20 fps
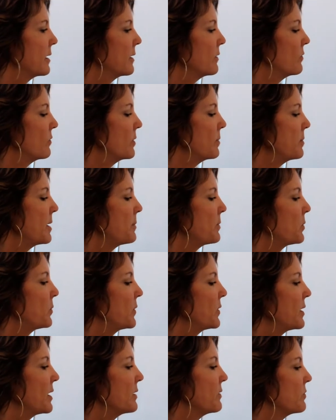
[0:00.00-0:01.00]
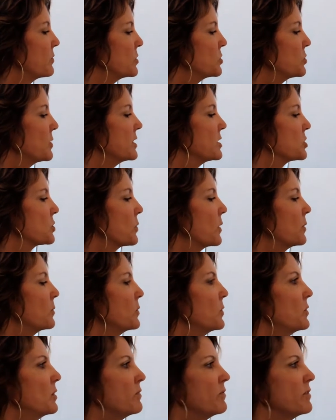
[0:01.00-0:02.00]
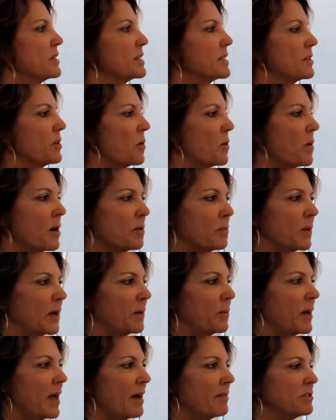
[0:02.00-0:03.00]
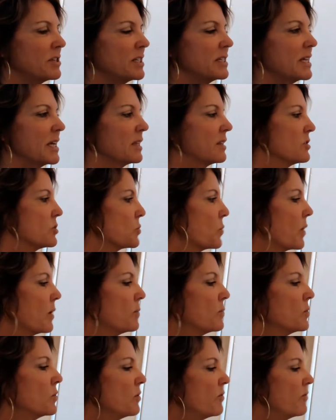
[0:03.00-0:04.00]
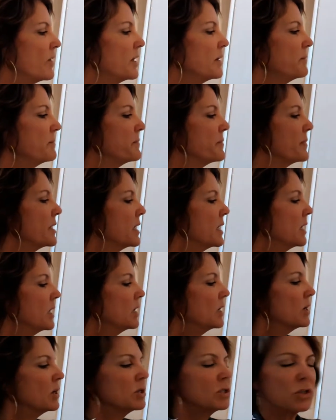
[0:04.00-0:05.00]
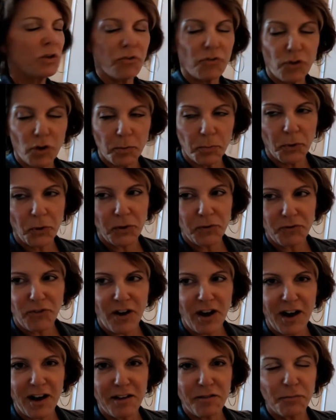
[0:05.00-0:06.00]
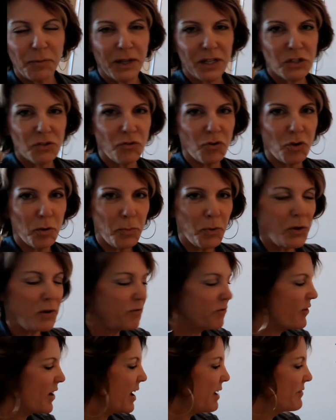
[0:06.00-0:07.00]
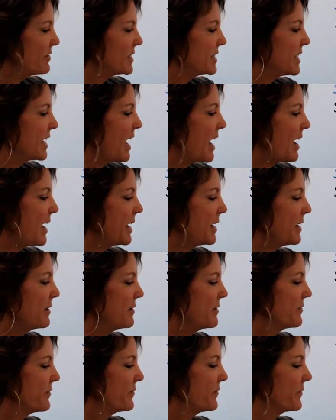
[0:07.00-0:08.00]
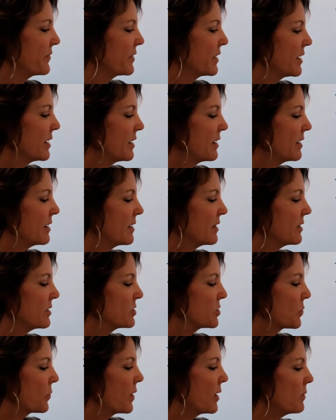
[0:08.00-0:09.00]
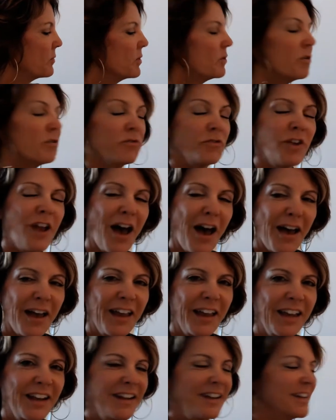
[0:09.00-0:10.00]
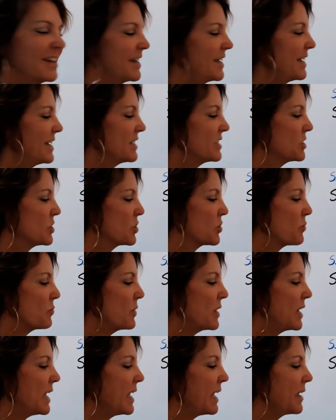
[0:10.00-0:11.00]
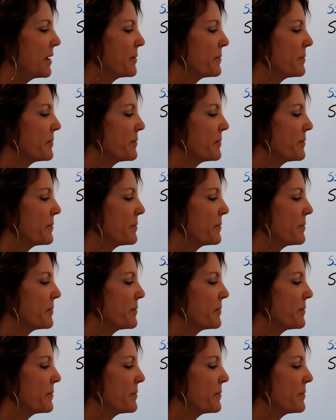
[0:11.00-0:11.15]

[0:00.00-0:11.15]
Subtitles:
Remember, we're doing the square root of this though, aren't we? We have to take the square root of it. So 4.5 plus 4.5 is 9. The square root of 9 is 3.